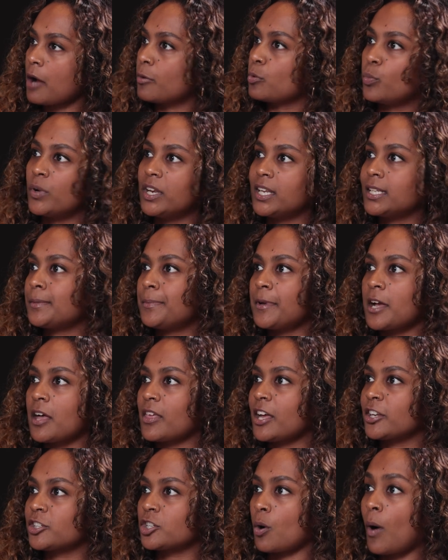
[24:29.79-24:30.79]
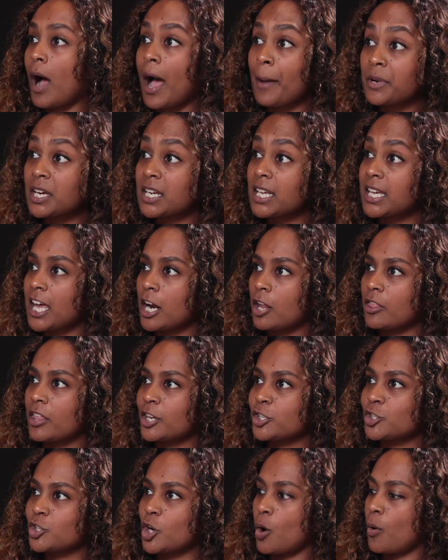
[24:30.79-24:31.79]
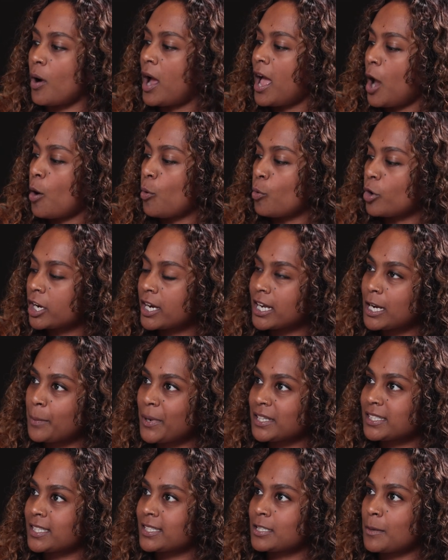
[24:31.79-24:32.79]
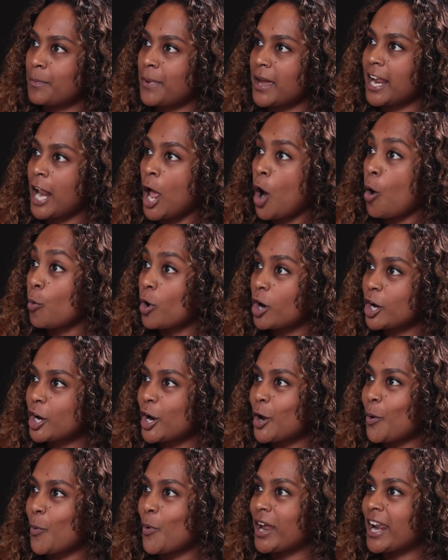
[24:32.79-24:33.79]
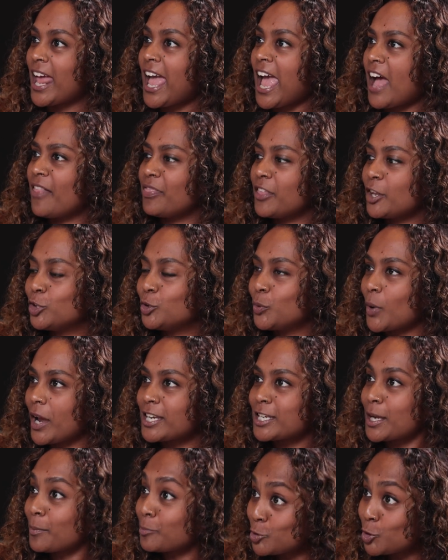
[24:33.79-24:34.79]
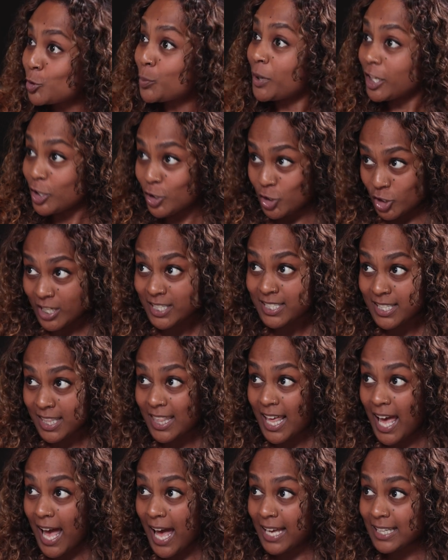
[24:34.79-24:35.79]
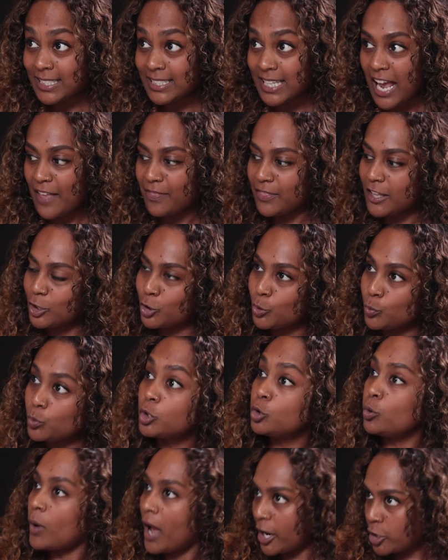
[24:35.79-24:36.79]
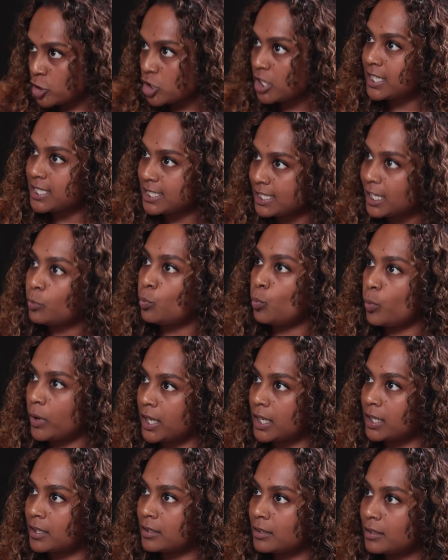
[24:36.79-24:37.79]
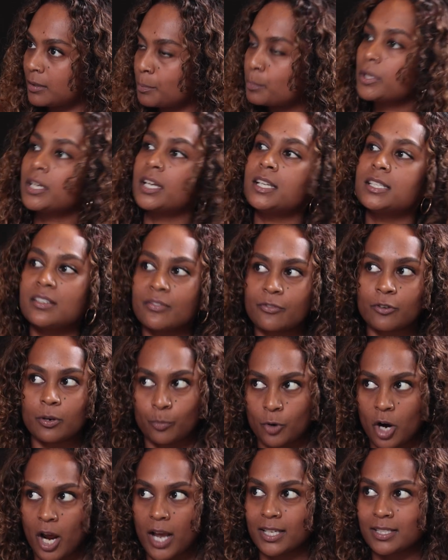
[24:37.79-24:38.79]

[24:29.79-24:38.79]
we need to be on that show. I'm going to get on that show. We're going to participate. We're going to win. And then you end up doing just that. And then you actually did win, but a different prize.